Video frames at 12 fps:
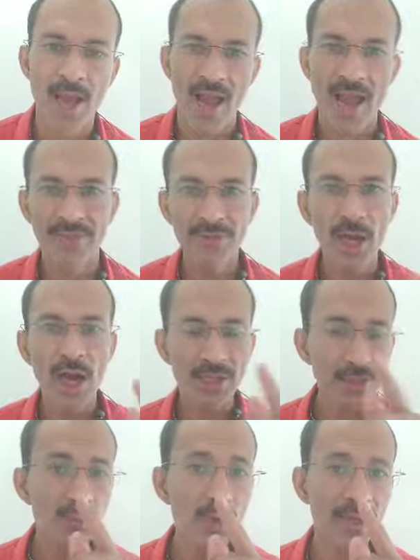And the
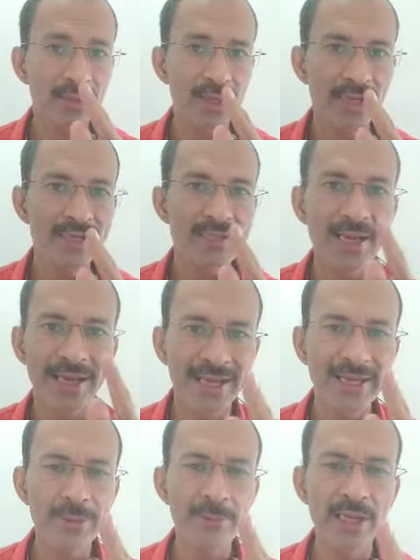other one is the
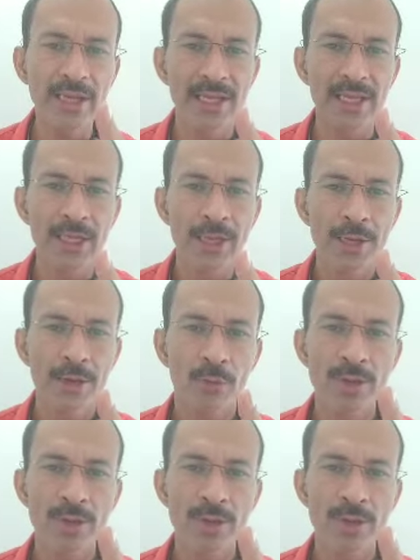hidden meaning,